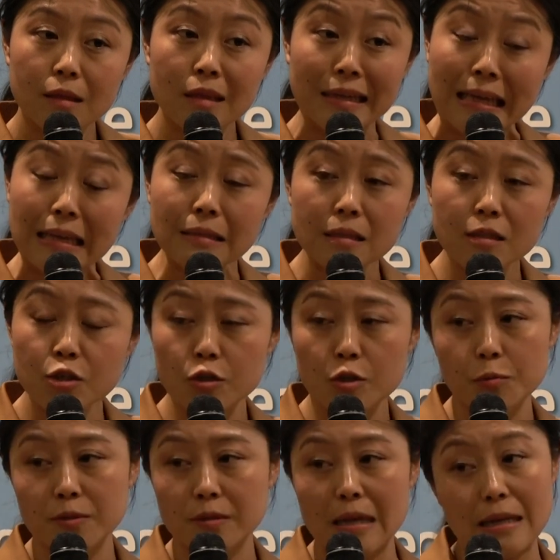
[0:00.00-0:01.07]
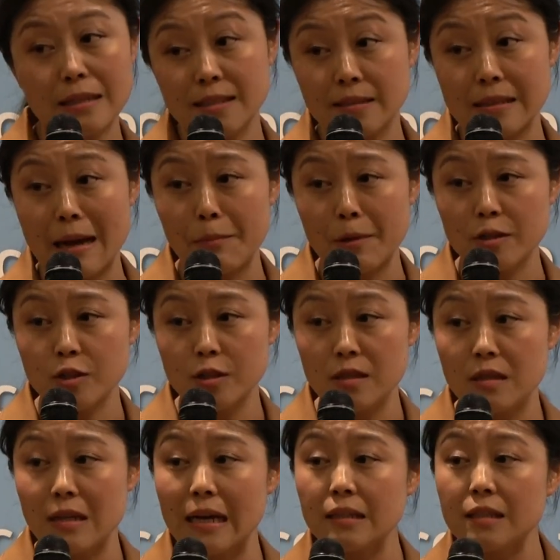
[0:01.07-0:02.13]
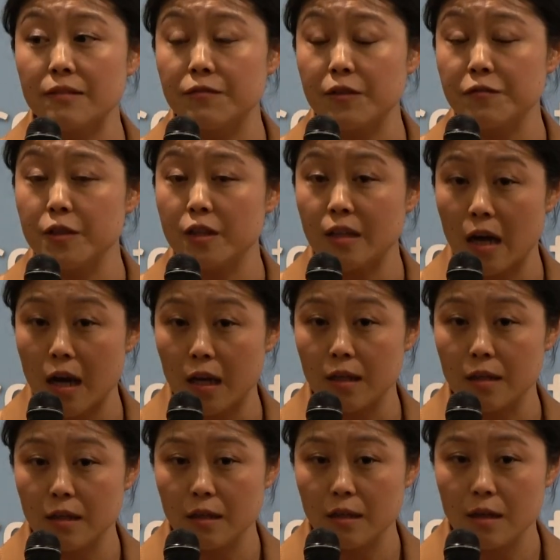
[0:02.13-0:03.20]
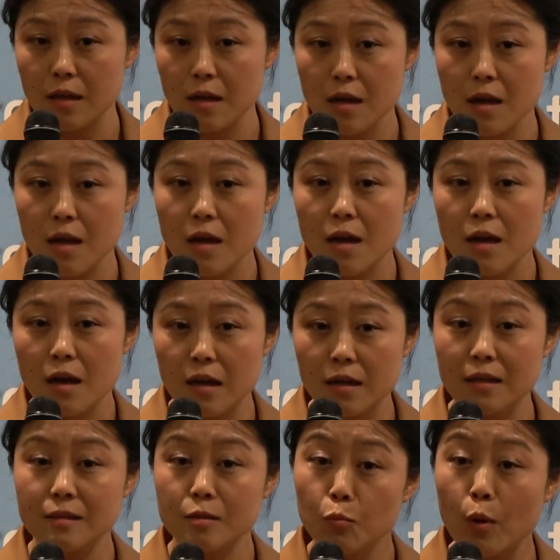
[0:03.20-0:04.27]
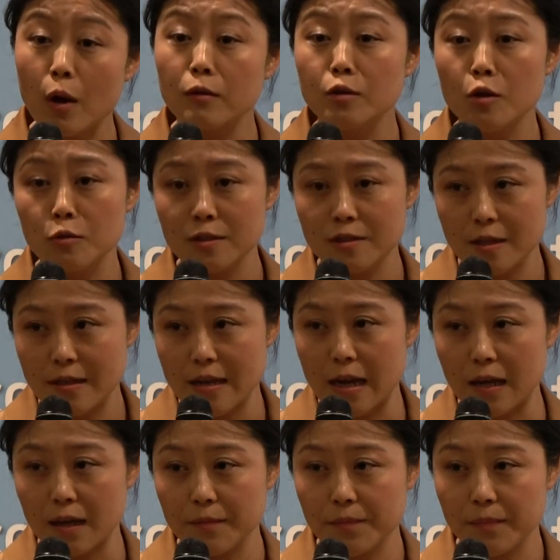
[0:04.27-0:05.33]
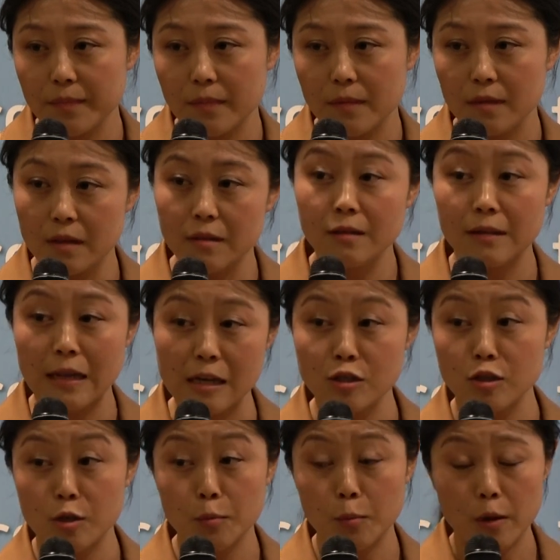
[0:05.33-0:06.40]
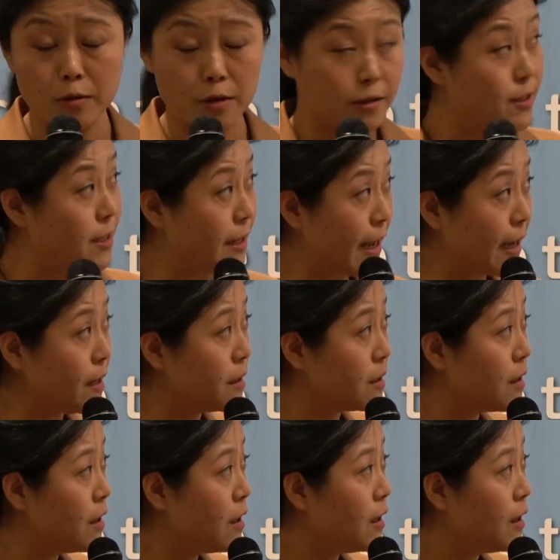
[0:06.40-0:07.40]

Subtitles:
The institute was established in 1959 and is well known today, internationally well known today.